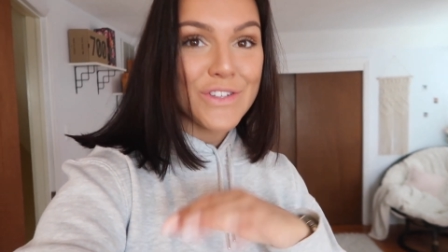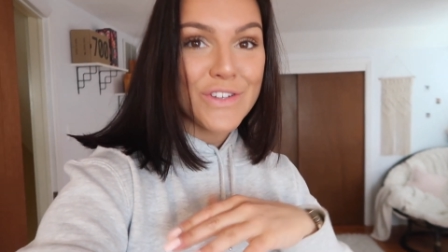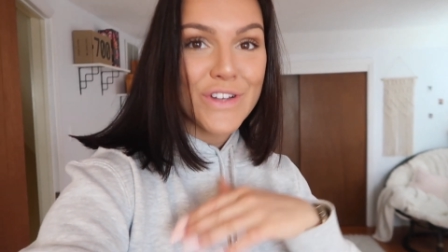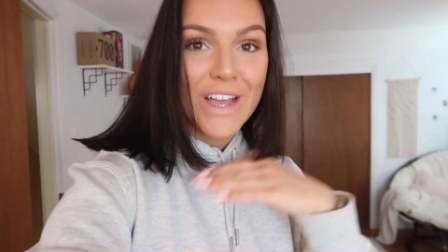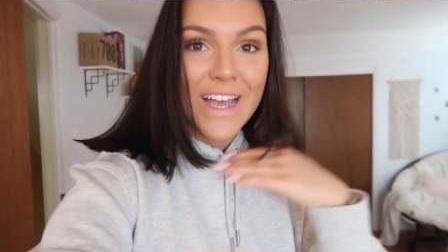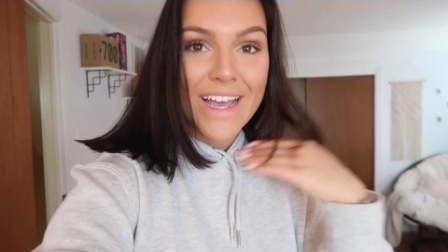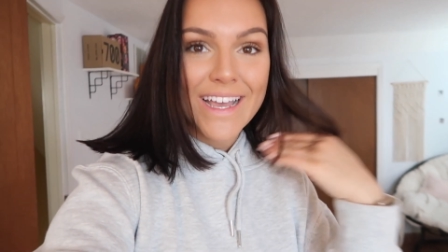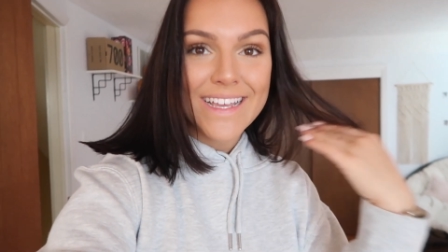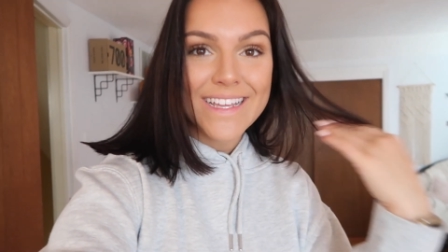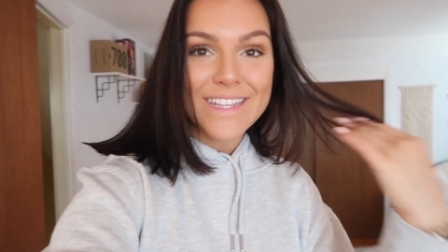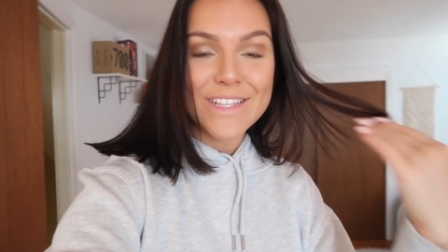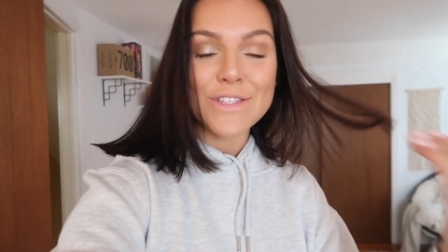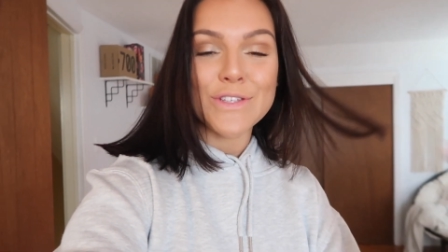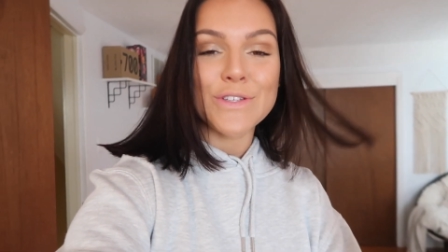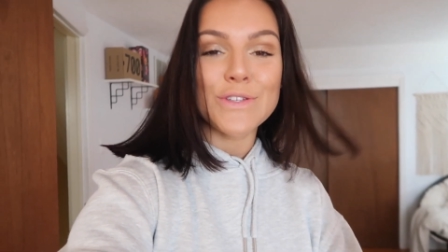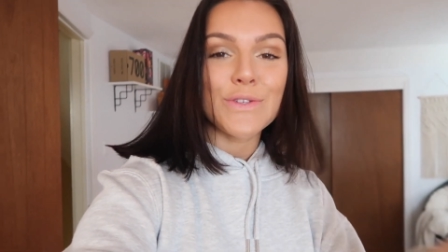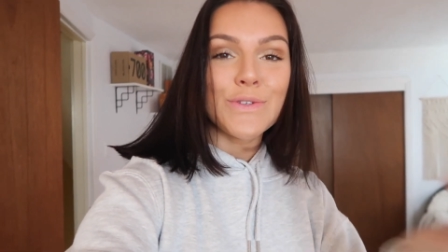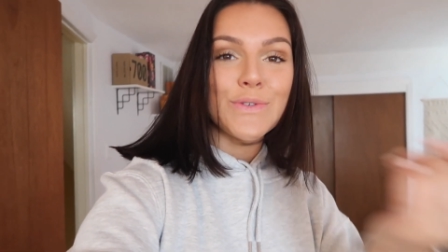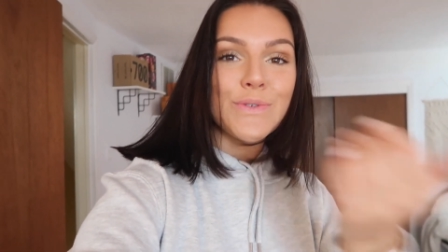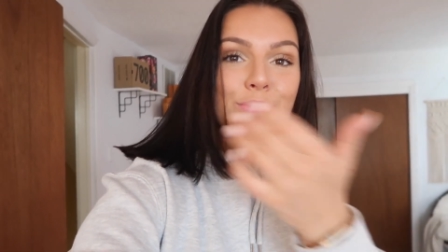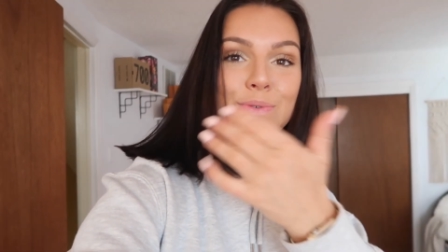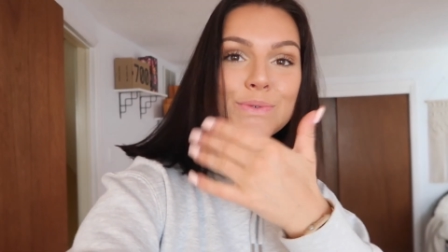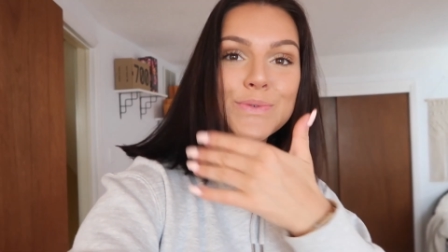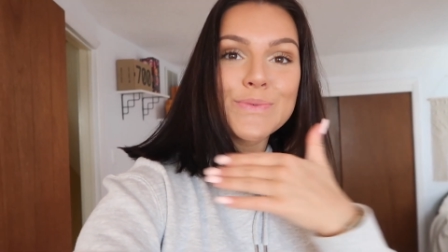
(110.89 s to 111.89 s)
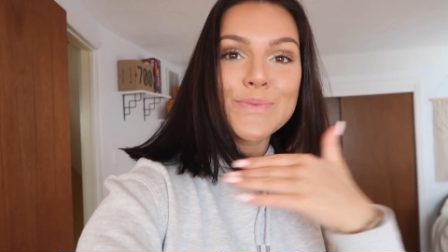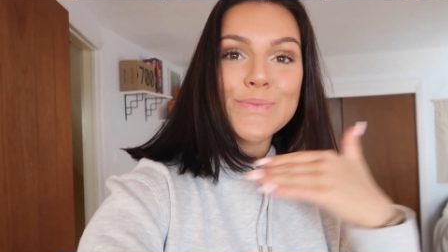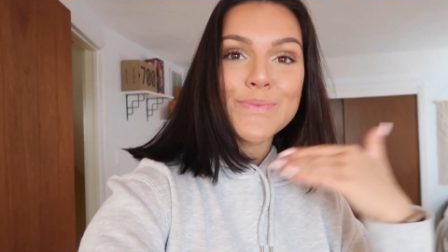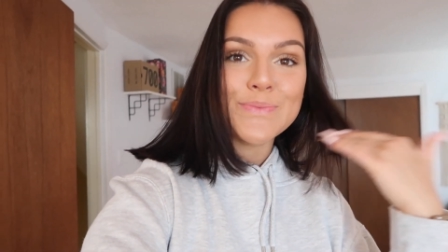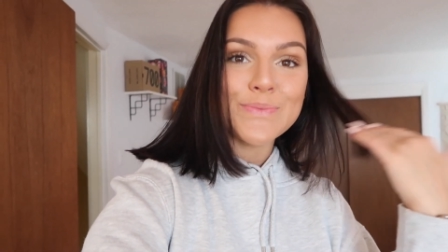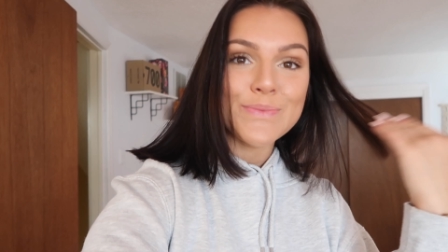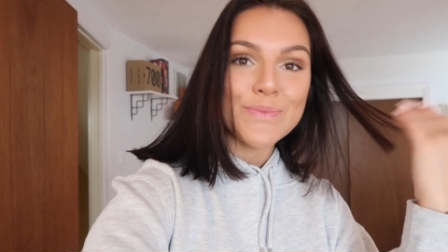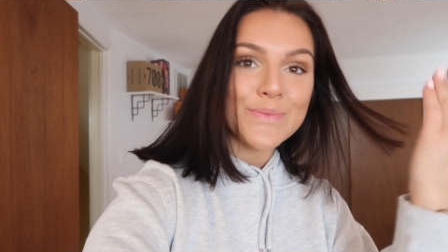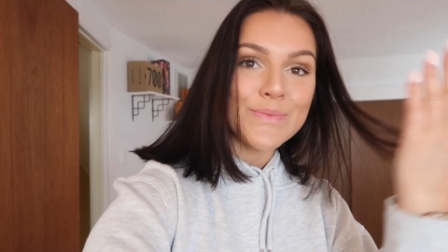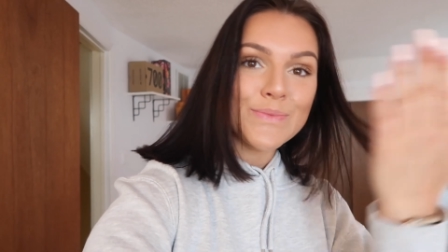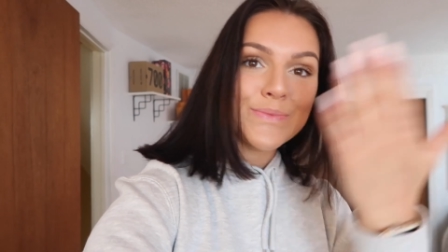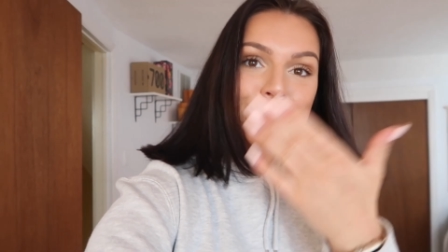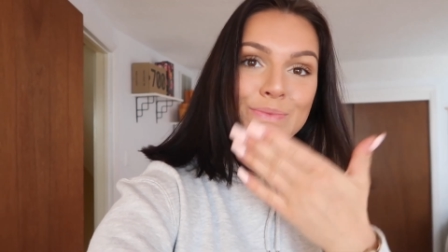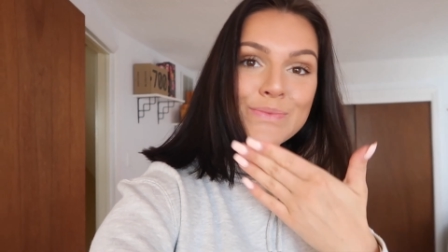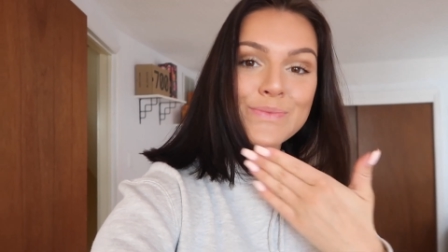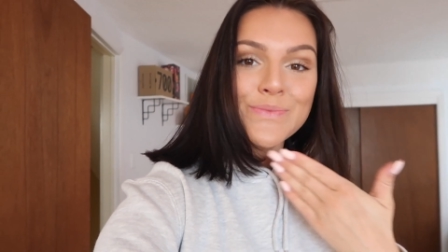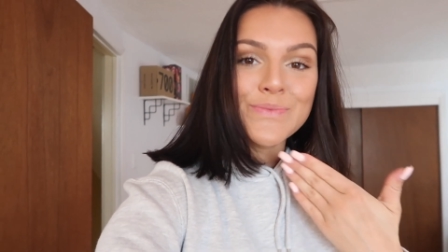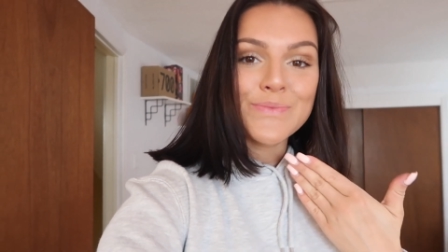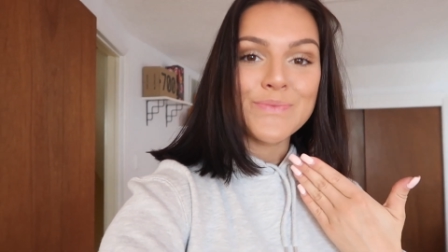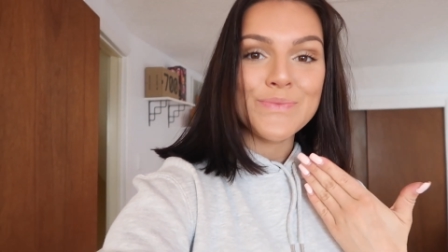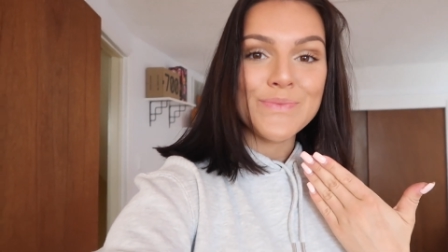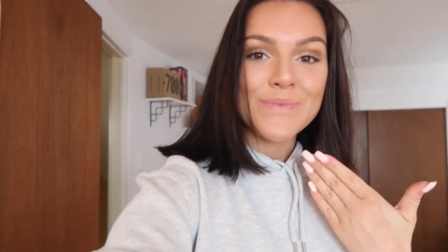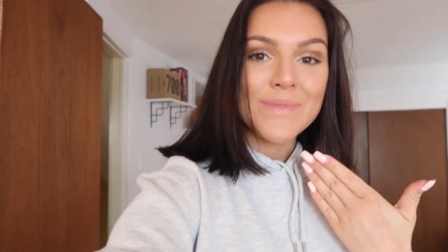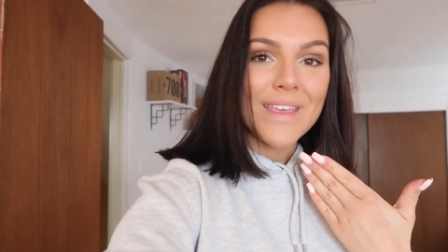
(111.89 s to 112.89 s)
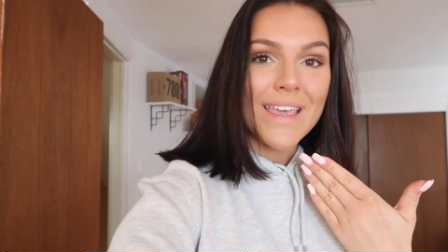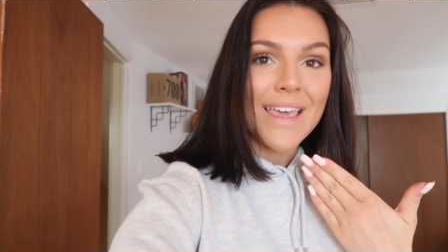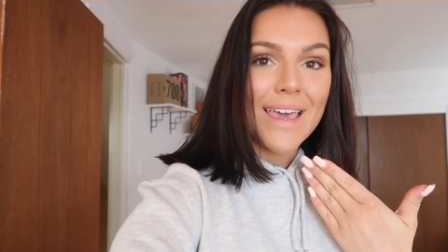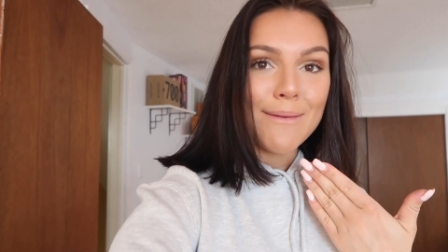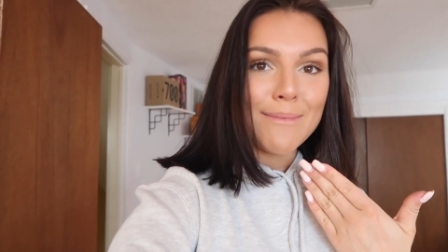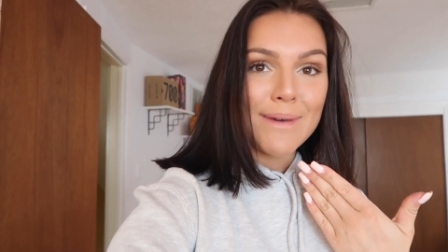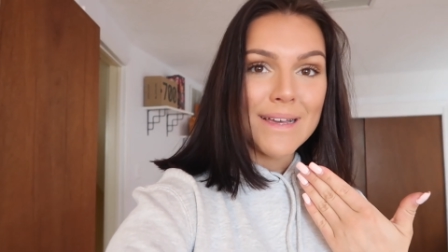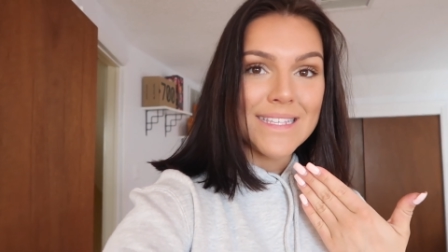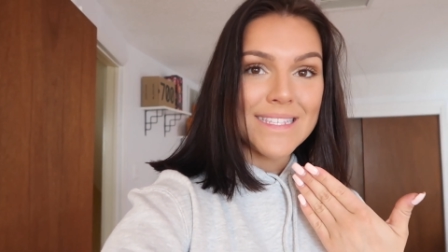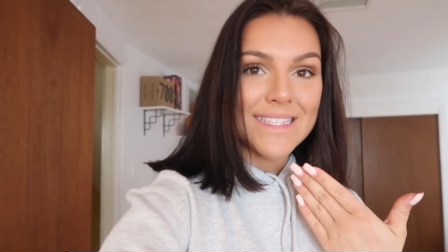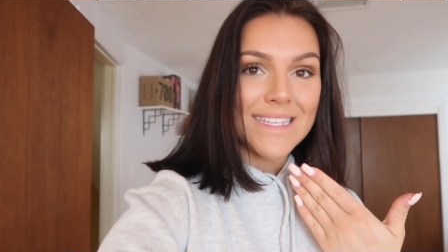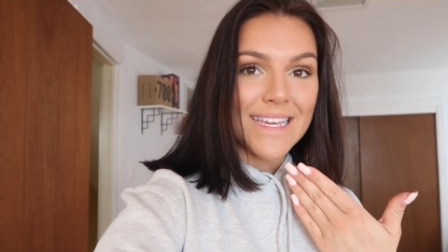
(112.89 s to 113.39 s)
trying to get my